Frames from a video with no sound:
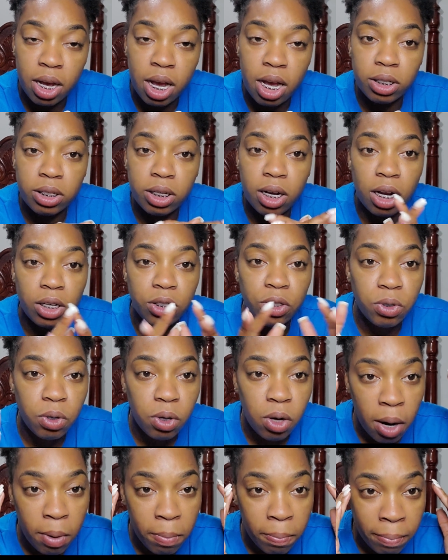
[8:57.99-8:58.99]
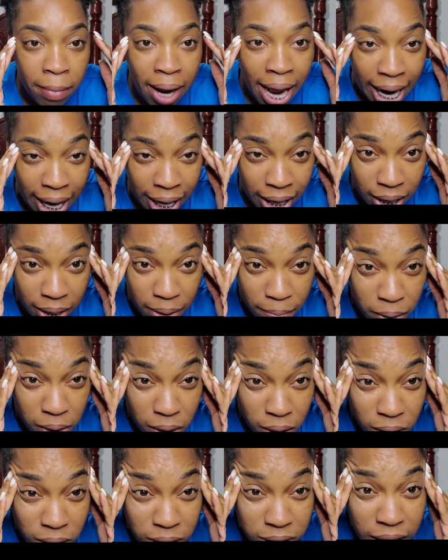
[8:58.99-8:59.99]
to control our mind,
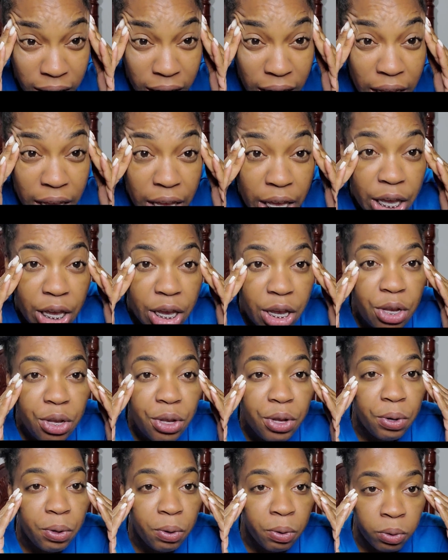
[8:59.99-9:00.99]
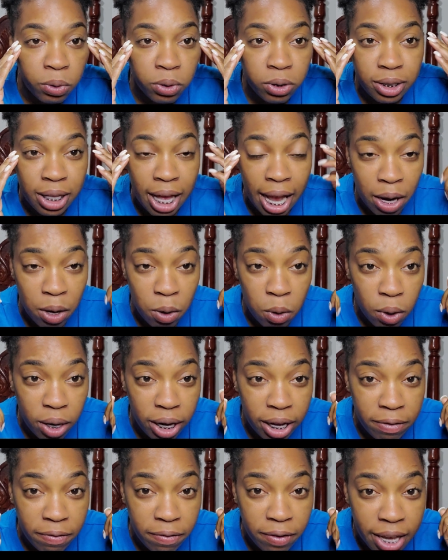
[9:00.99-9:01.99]
because he knows, like,
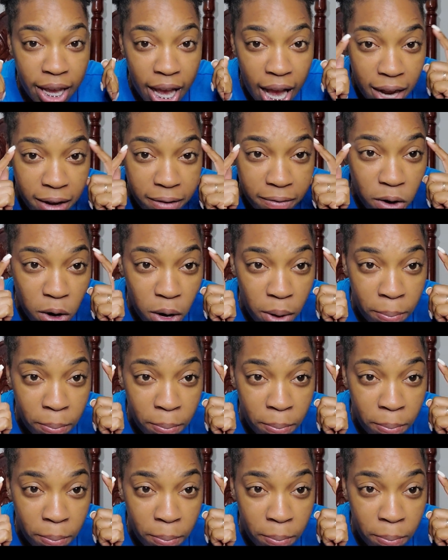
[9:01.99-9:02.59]
if we have our